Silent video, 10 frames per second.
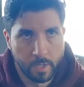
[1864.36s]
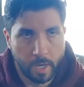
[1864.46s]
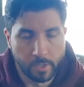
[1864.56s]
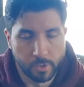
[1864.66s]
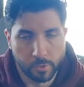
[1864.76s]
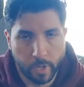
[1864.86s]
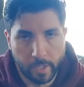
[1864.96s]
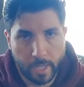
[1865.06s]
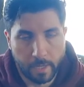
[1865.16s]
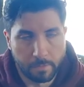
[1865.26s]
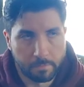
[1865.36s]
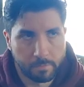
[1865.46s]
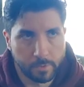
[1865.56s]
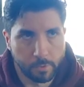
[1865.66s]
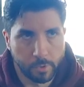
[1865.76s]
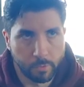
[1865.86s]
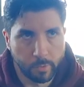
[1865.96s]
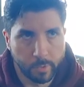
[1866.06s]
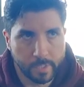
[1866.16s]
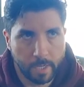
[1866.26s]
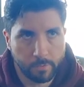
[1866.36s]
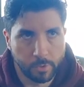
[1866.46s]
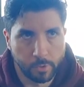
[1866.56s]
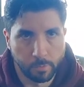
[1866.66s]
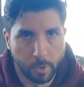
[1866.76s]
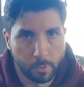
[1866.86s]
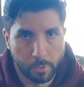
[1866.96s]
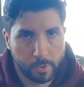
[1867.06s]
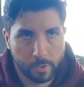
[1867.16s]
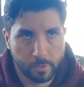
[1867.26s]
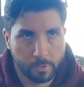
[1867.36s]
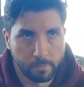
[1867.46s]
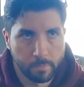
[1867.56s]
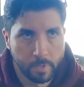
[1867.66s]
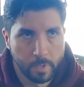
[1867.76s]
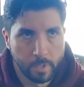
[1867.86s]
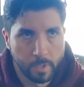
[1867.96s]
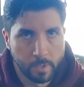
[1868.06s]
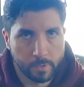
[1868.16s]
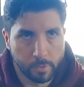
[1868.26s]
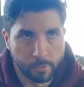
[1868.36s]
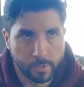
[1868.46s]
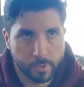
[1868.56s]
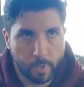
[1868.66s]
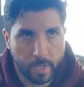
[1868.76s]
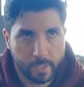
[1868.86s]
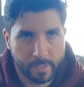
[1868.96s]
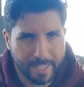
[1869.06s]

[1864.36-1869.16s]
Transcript: and just try that. So you don't always have to do both. So just why it's